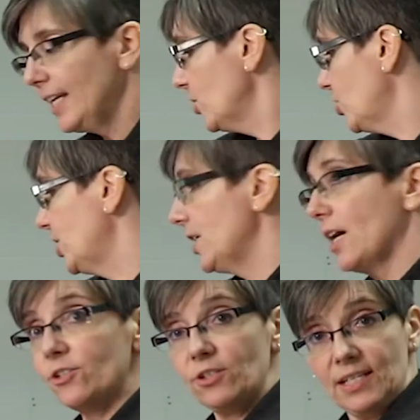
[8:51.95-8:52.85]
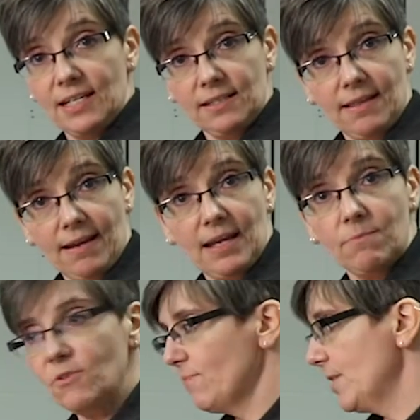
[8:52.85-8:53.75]
She understands the head
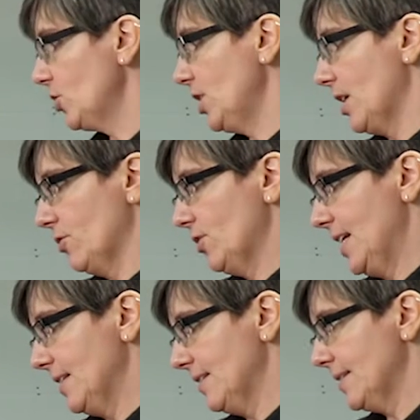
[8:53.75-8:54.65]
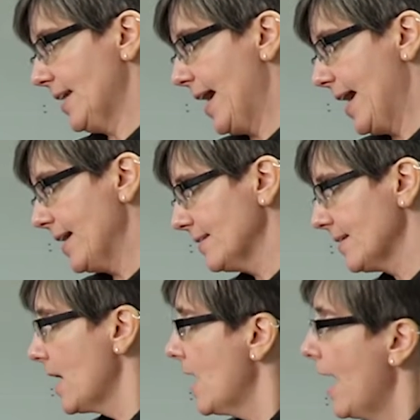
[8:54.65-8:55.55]
movement. She understands the task.